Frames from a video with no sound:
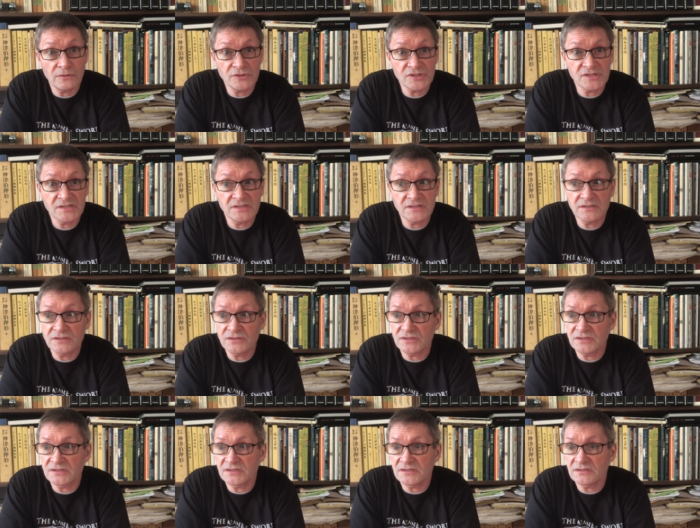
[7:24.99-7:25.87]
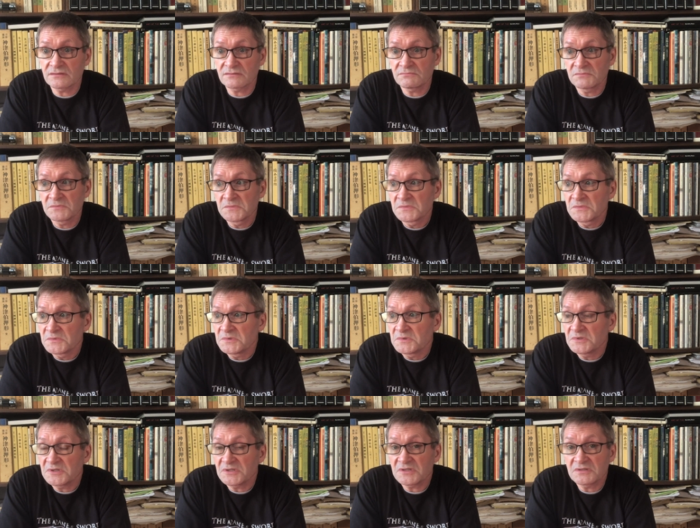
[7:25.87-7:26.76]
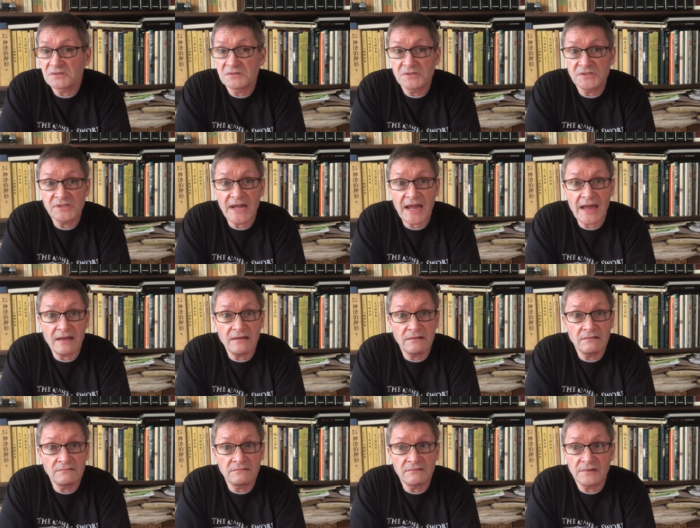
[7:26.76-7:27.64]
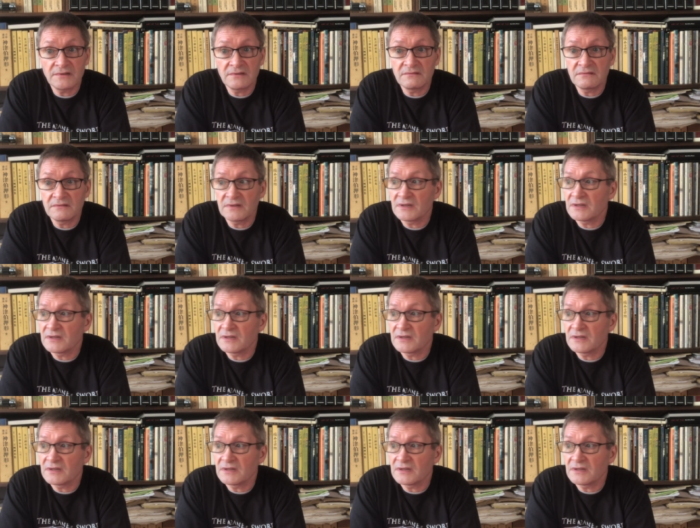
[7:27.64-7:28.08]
just chat and